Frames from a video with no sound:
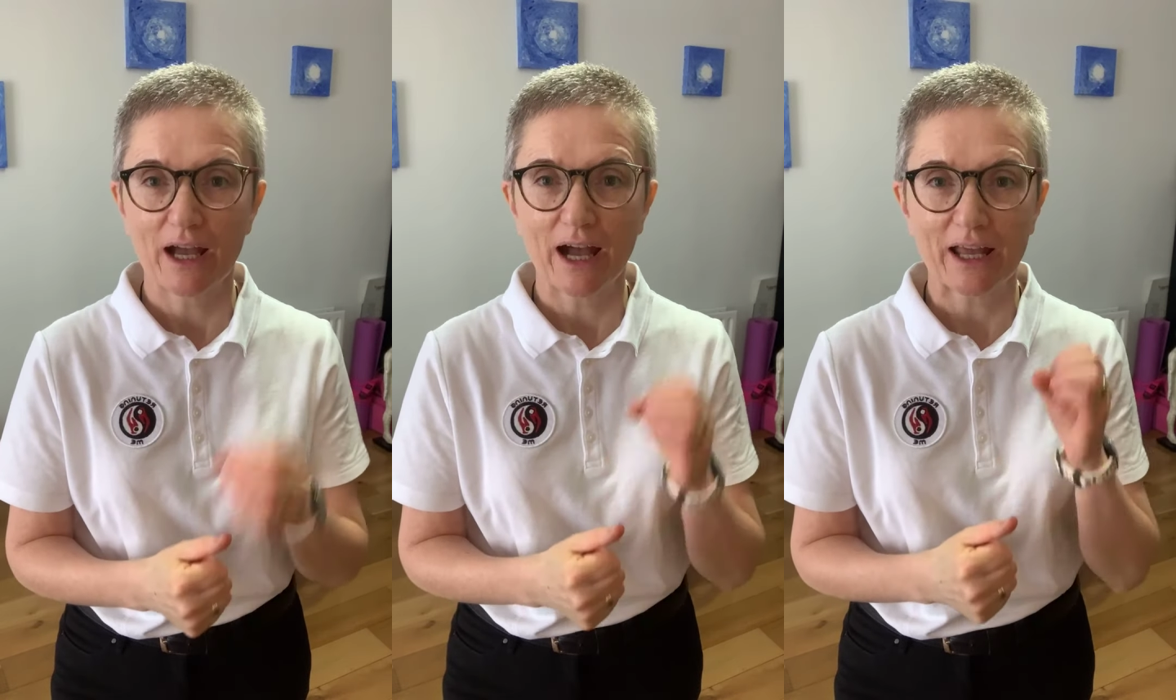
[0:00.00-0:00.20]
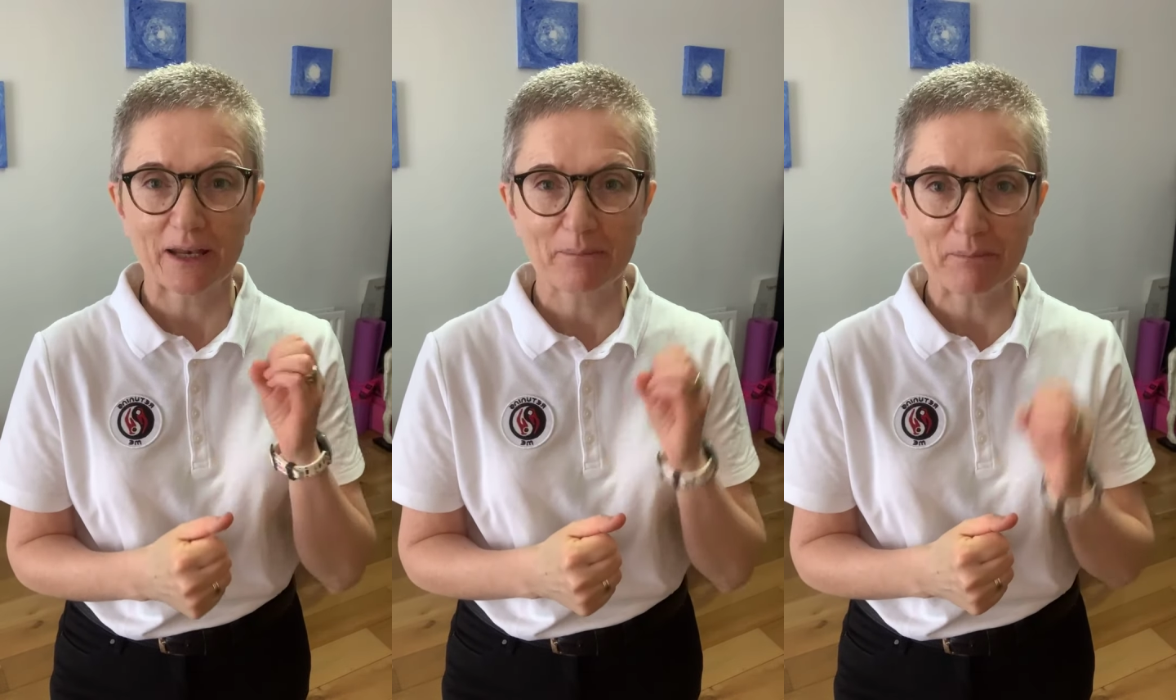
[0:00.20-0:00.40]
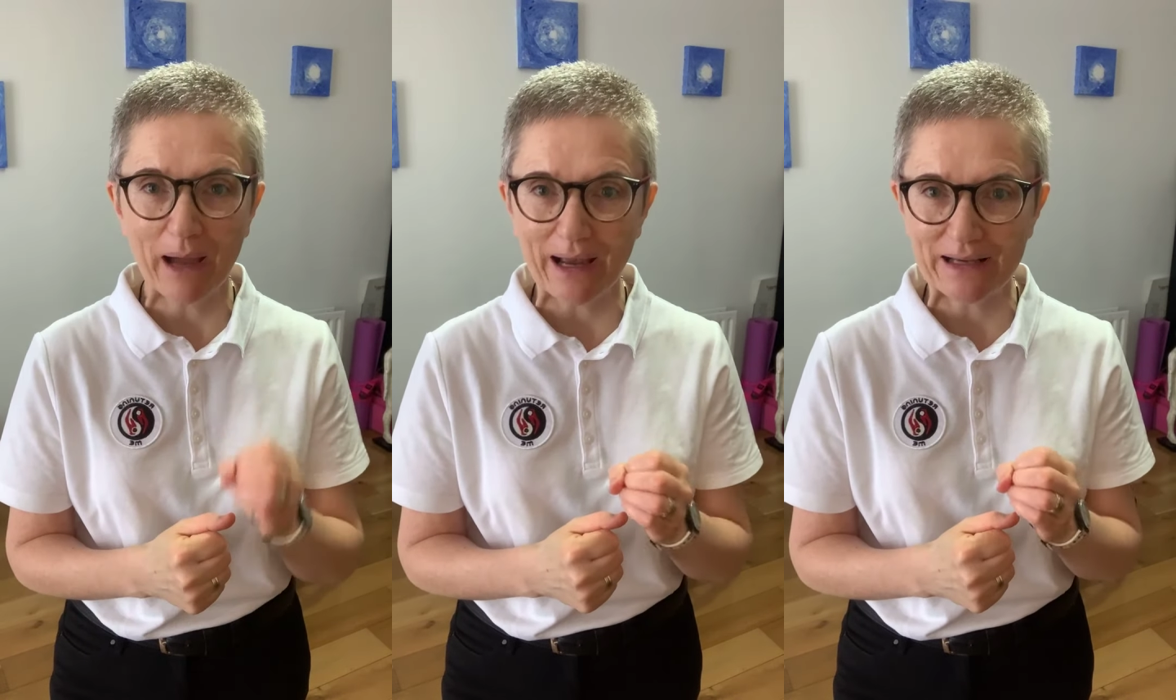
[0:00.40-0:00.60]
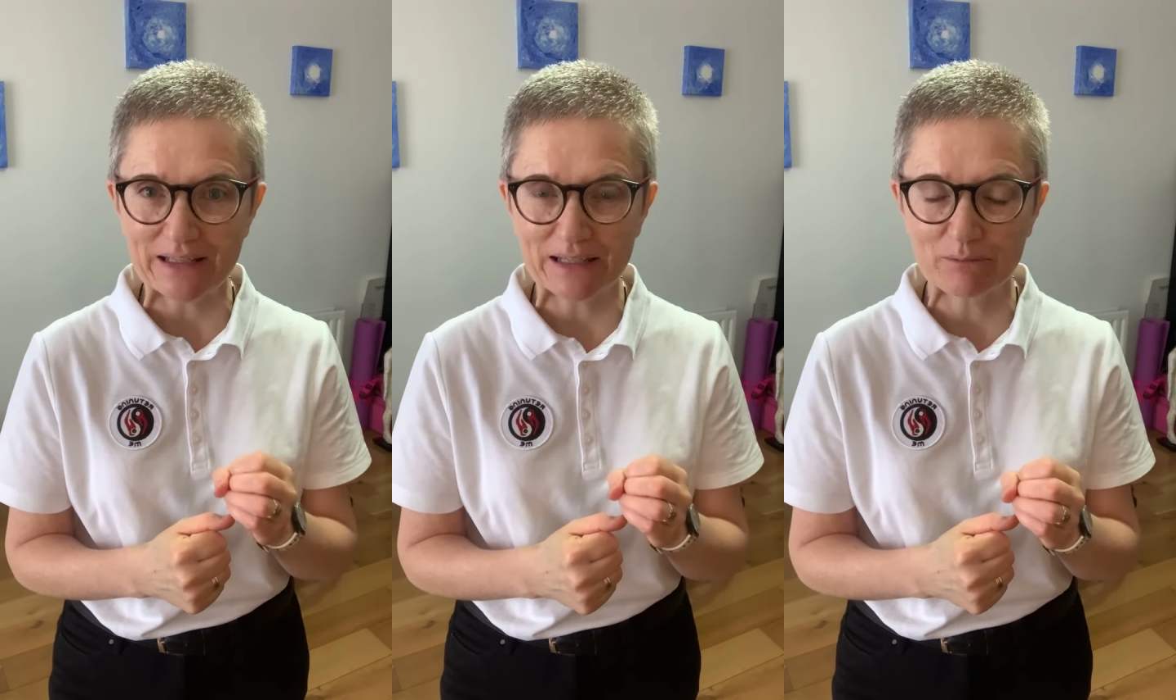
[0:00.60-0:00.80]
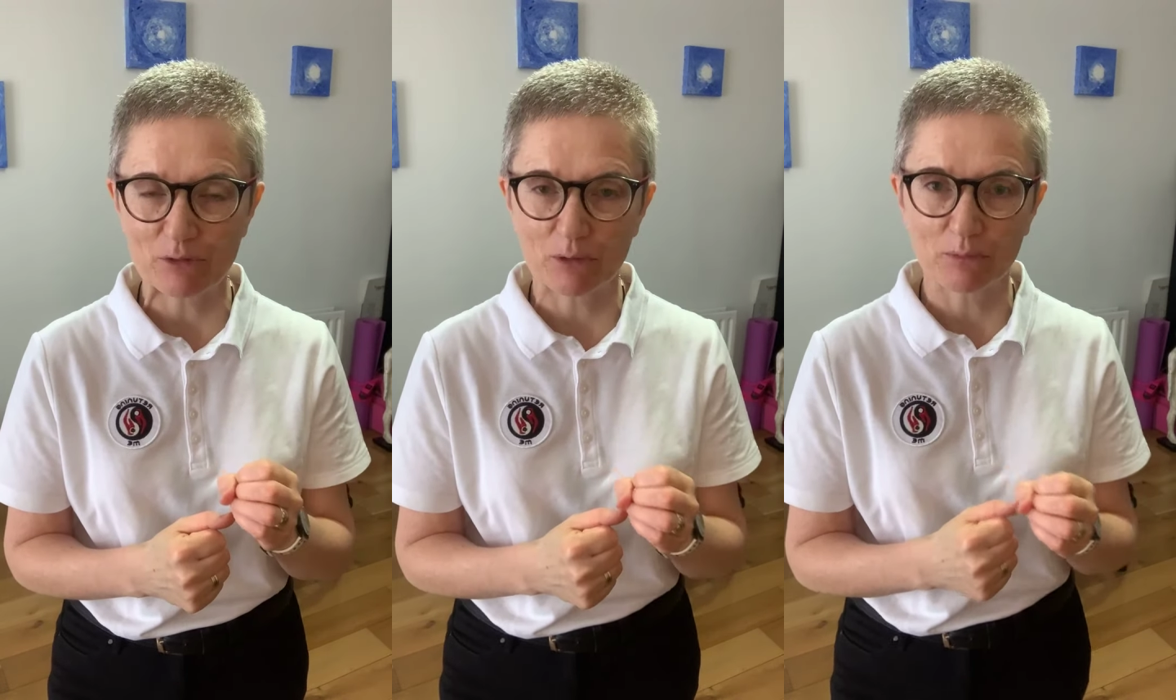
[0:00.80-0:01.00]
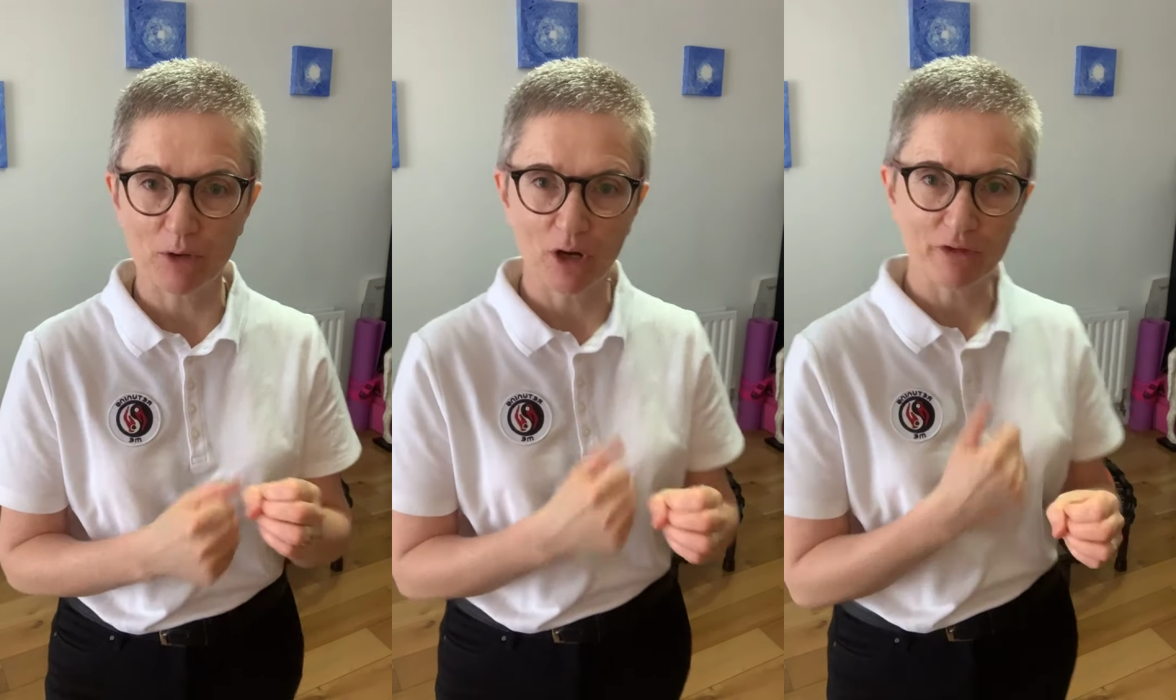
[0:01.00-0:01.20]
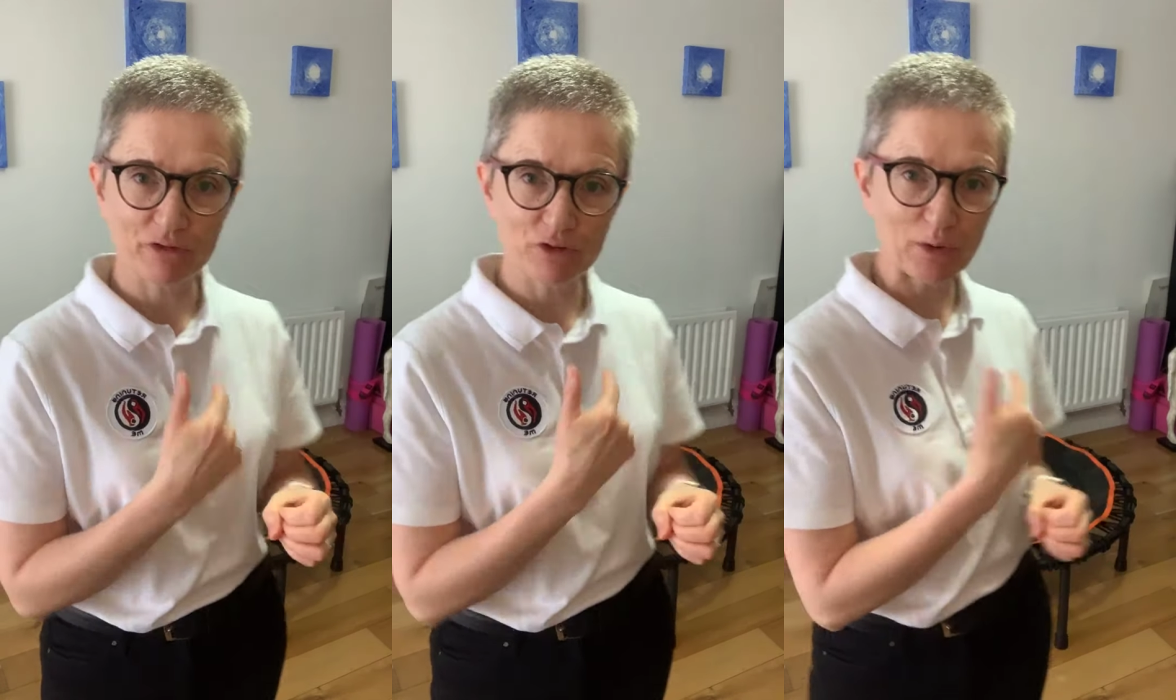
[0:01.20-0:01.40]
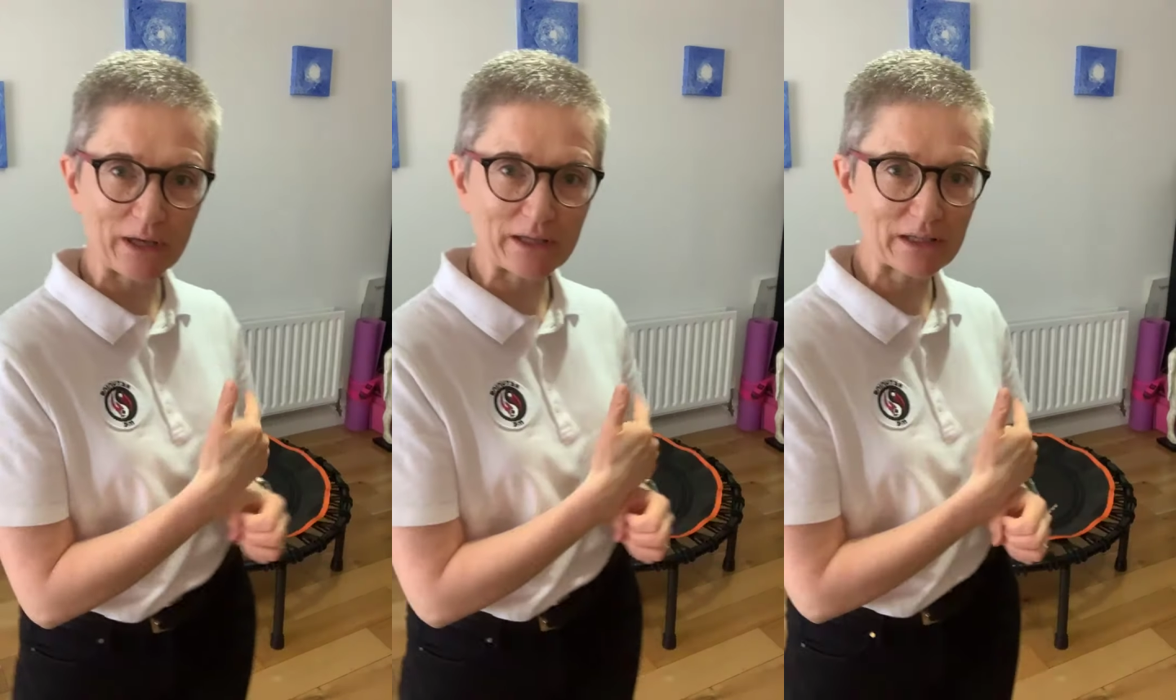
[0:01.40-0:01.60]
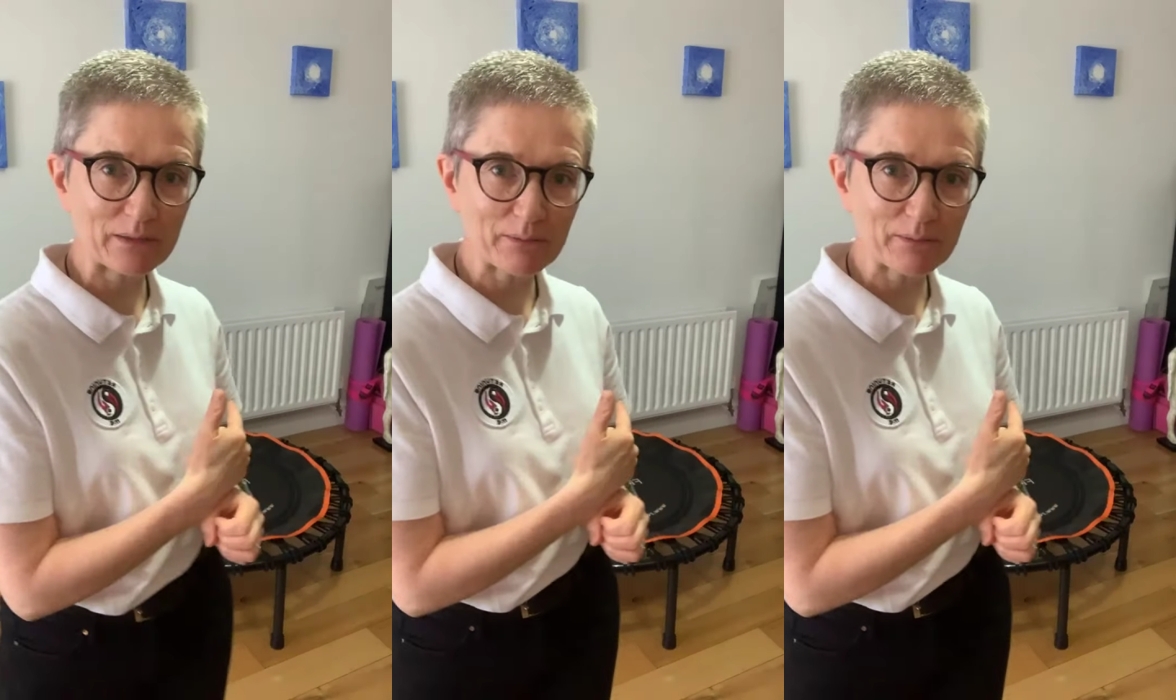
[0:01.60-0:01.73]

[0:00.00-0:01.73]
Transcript: And a maximum of 20